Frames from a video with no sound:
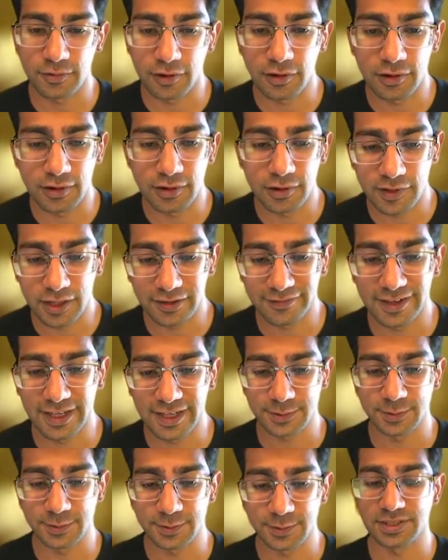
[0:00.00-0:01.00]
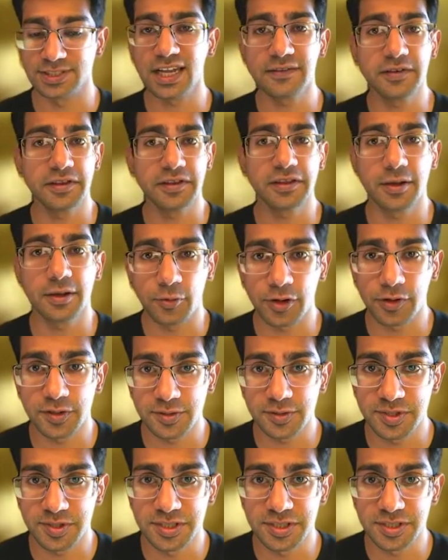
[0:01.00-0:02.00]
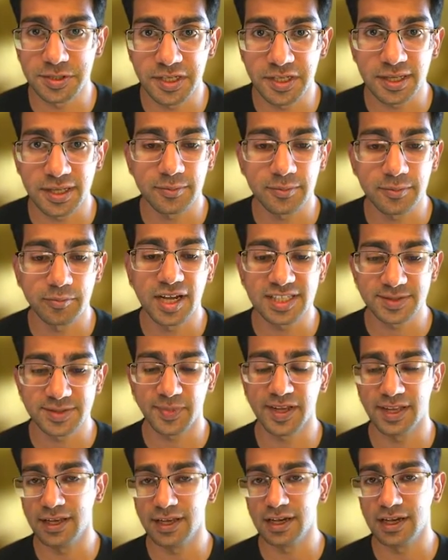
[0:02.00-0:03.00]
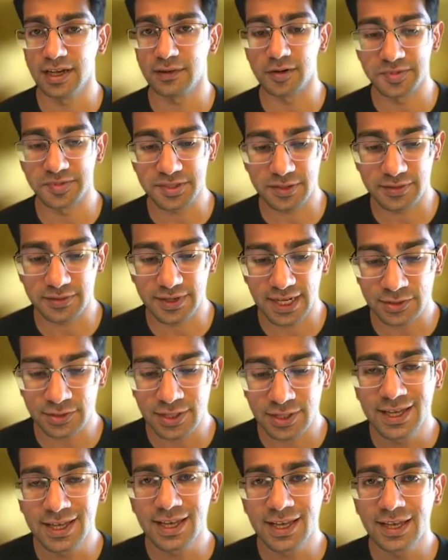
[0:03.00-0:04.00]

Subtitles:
all of our events, which is everything that we're going to be doing must be done from scratch,